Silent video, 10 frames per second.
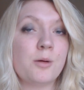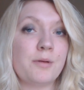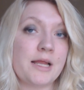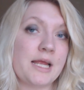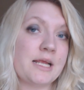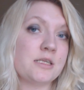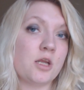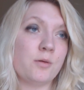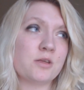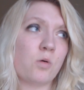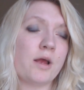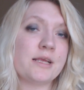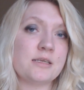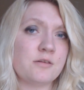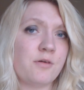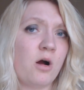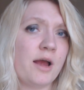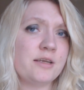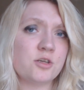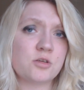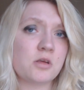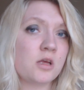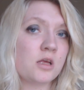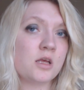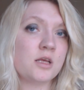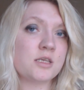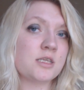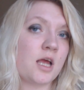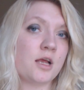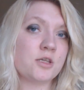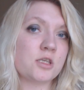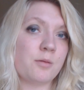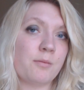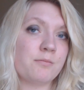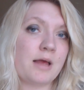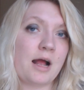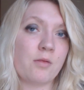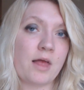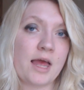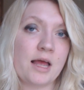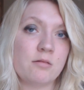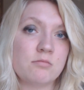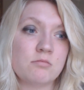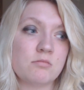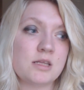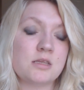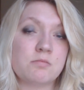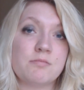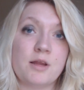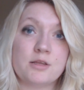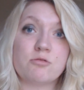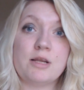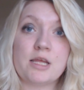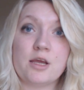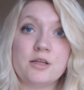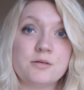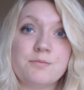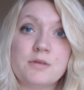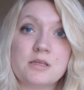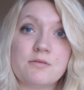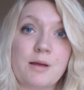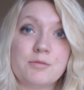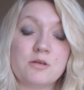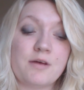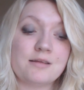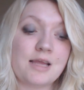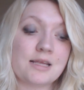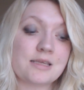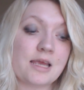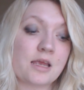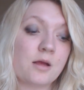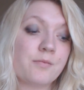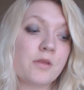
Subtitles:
Please, it's quite easy to find. Just search some out there. It's really good. It's absolutely fantastic.